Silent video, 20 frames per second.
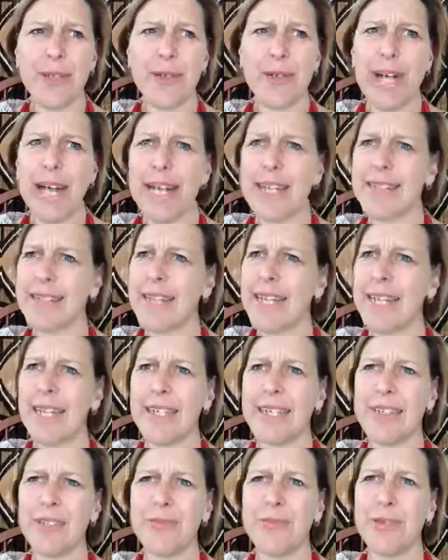
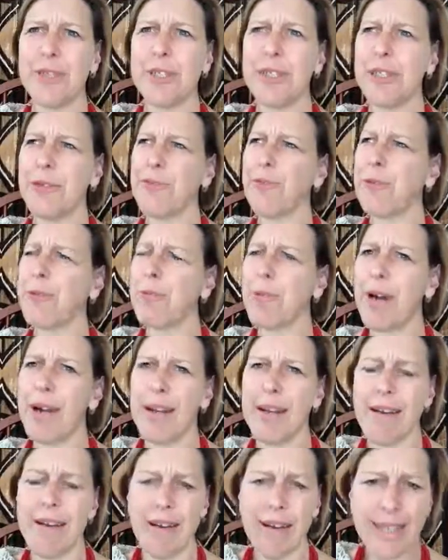asking us for different
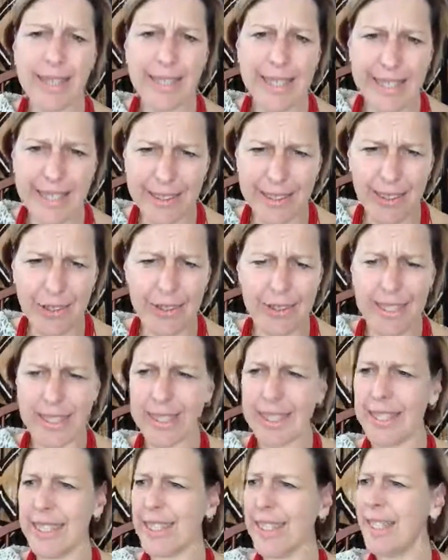priorities. So
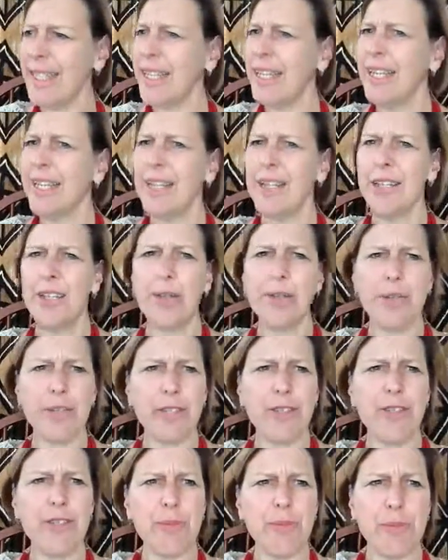suddenly, what
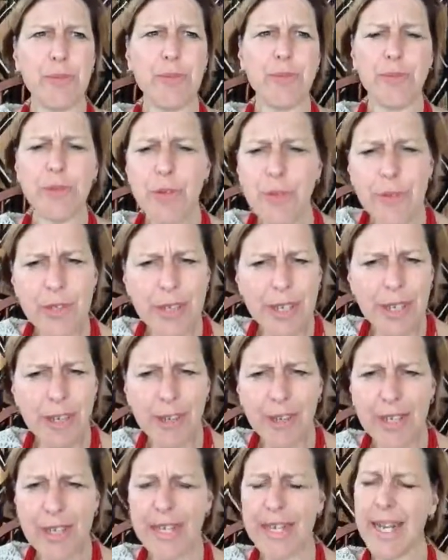used to be food
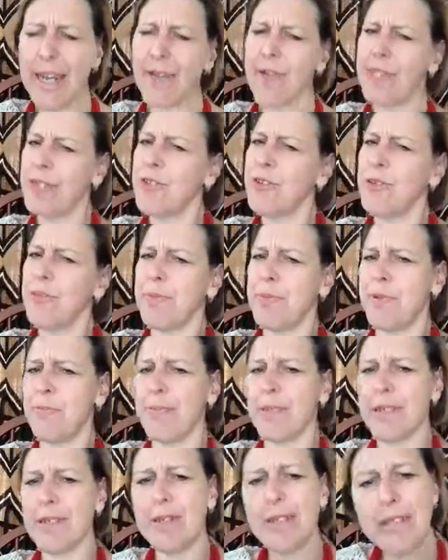security now needs to be
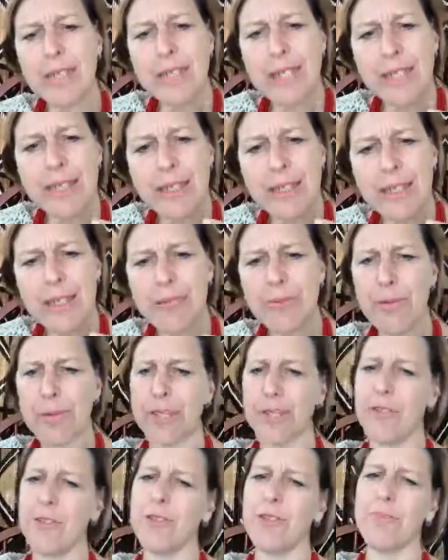resilience.
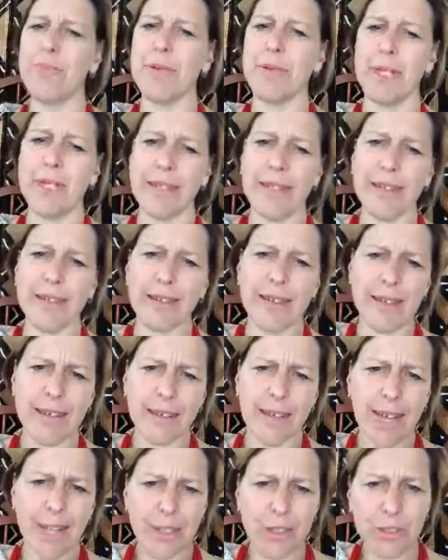What used to be
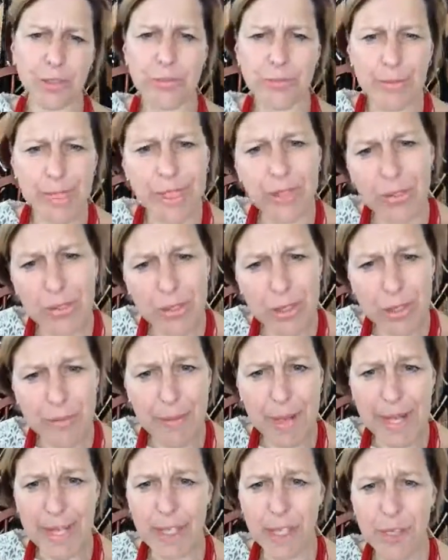natural resource
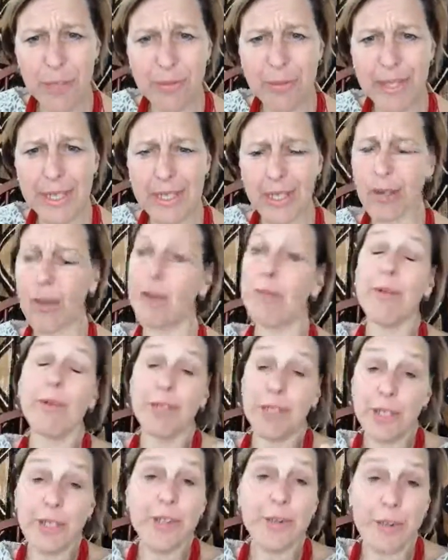management, or
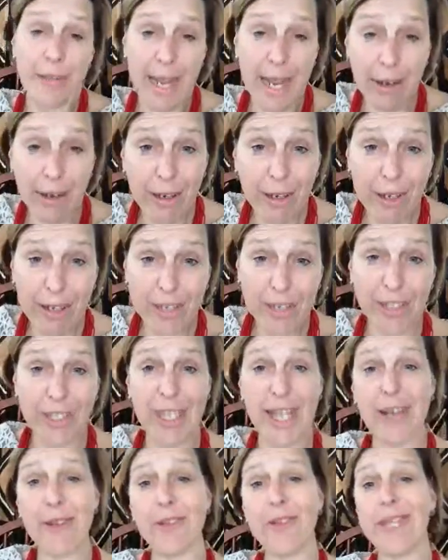what used to be agriculture
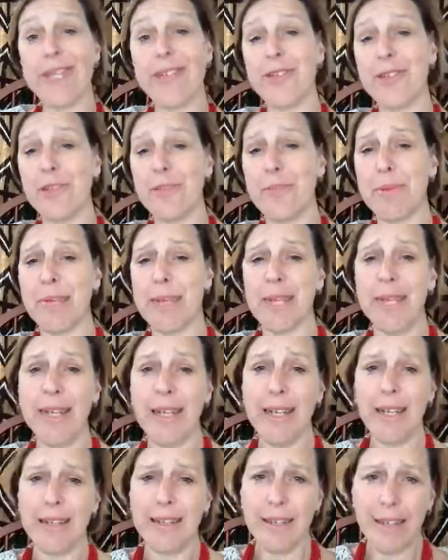now needs to be
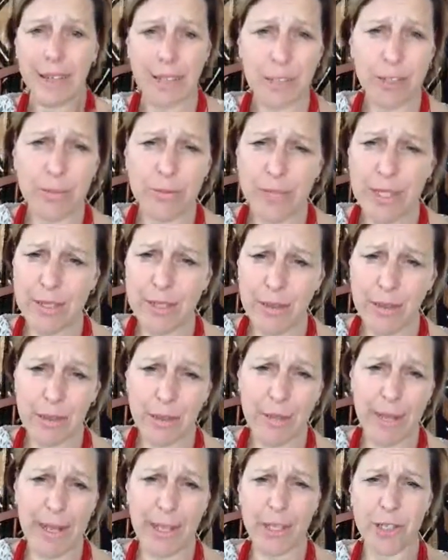natural
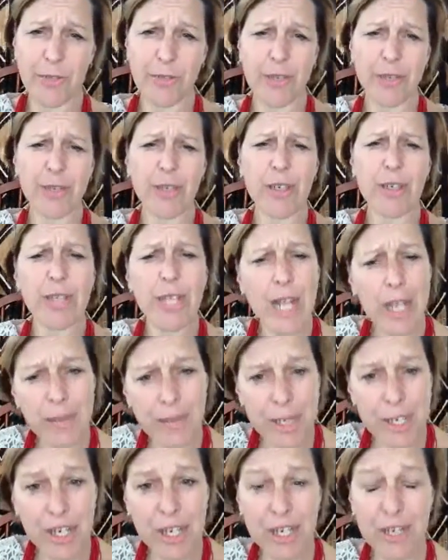resource management for
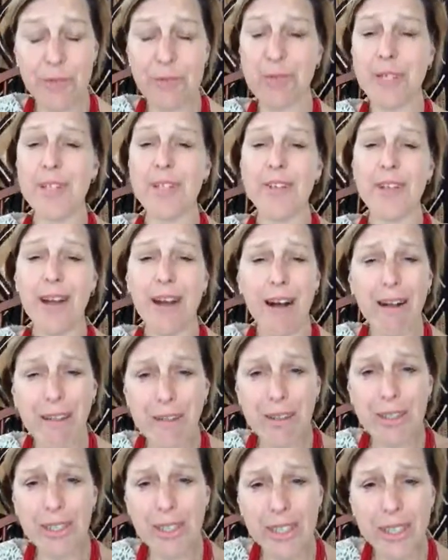climate change, which is
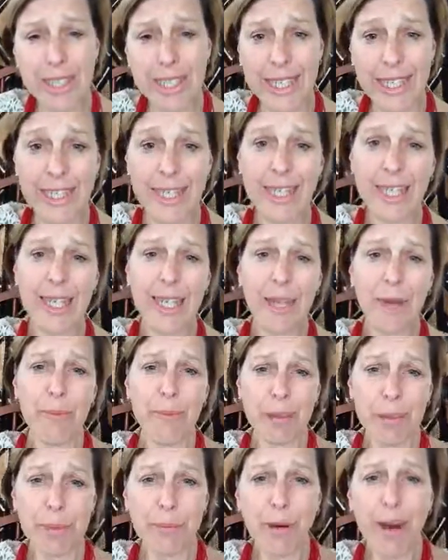all good,
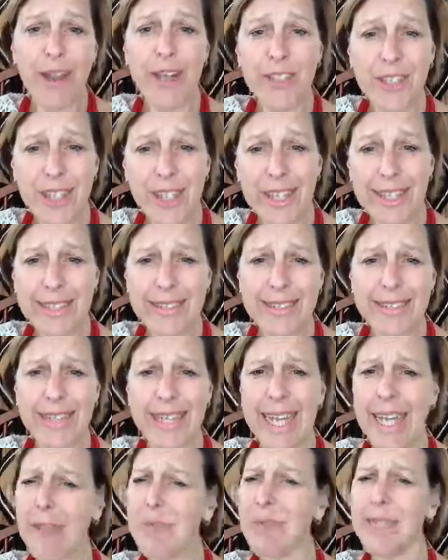but projects
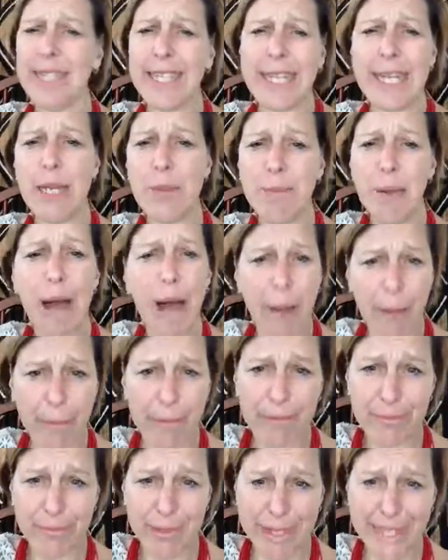can't really keep
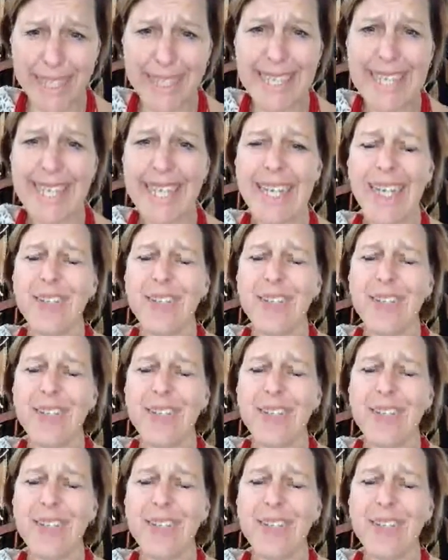up, right?